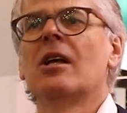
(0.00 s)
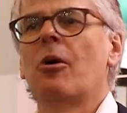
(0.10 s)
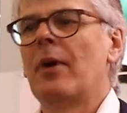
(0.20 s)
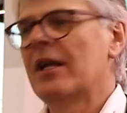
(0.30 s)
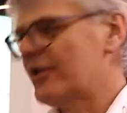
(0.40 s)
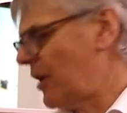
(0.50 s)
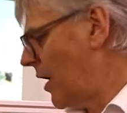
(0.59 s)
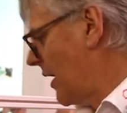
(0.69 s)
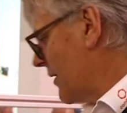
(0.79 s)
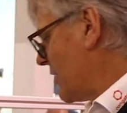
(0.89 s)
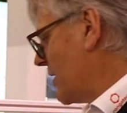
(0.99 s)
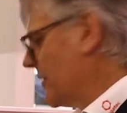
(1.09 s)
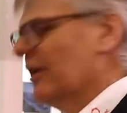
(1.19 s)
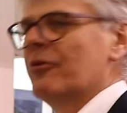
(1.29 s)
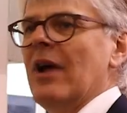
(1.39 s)
which are just
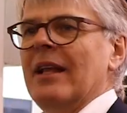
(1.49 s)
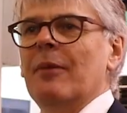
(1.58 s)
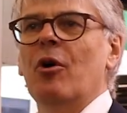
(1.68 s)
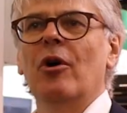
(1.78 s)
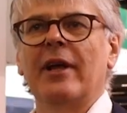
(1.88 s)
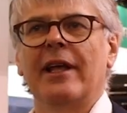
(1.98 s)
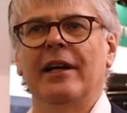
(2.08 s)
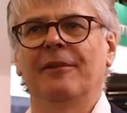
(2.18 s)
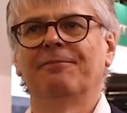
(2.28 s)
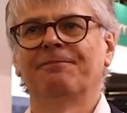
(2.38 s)
in a random order here.